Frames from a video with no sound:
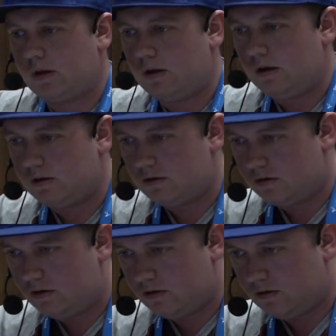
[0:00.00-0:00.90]

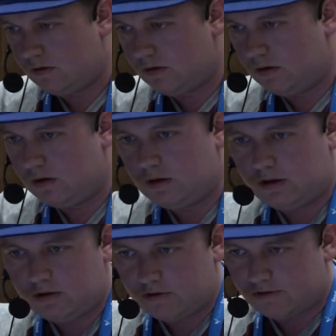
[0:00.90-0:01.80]
And
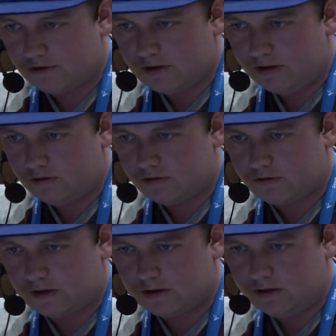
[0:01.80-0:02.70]
here is another
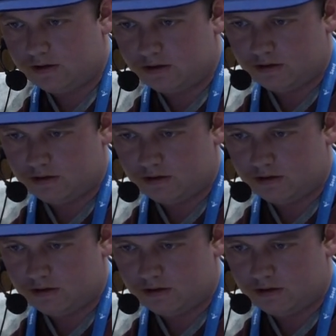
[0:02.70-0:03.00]
thing